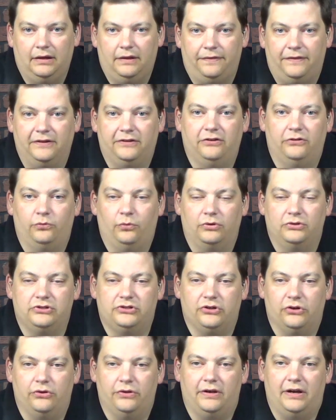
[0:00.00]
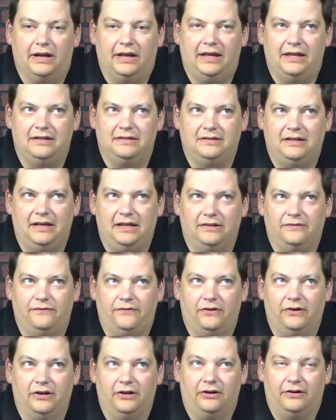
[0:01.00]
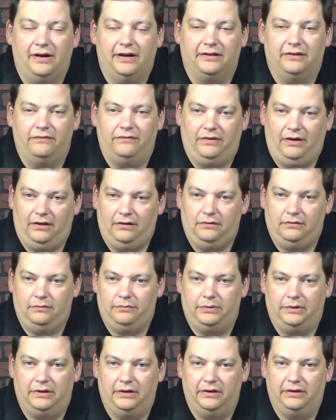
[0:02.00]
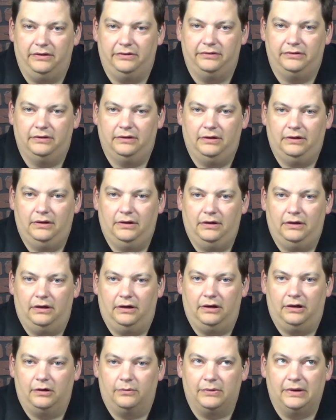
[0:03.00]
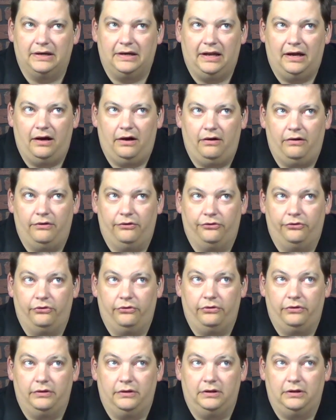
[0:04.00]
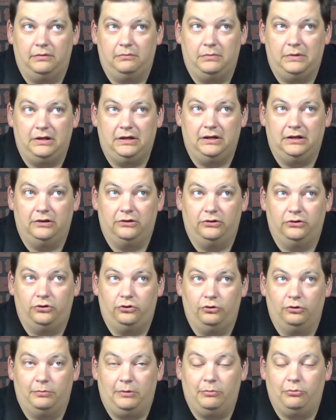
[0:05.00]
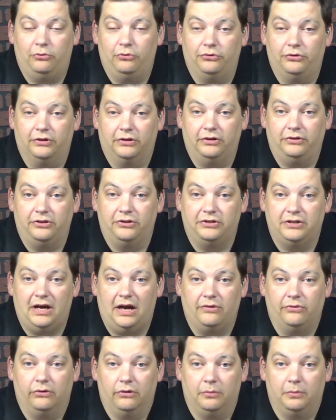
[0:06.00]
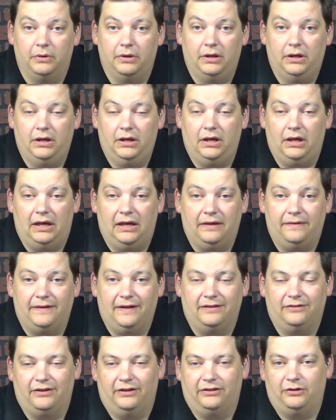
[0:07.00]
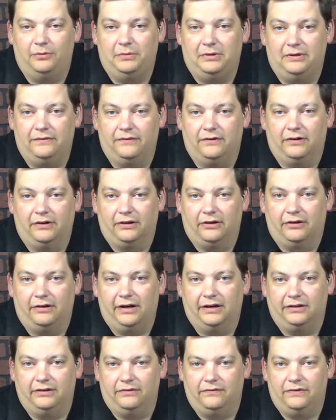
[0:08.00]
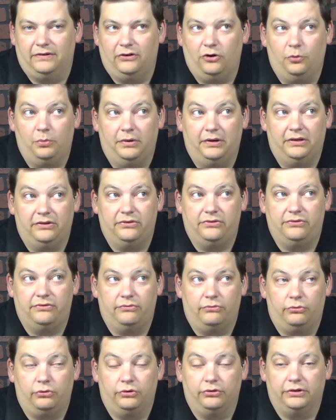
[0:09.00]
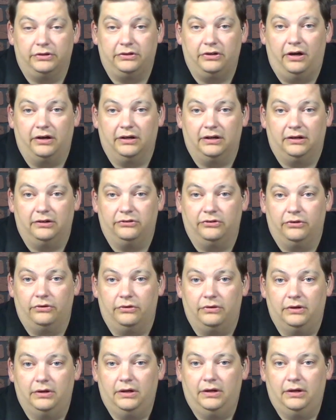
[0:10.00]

This is one show that I can't say is very interactive yet because right now it's only me and 2 people in the chat room, and that's not to me very interactive, and nobody's really talking. So,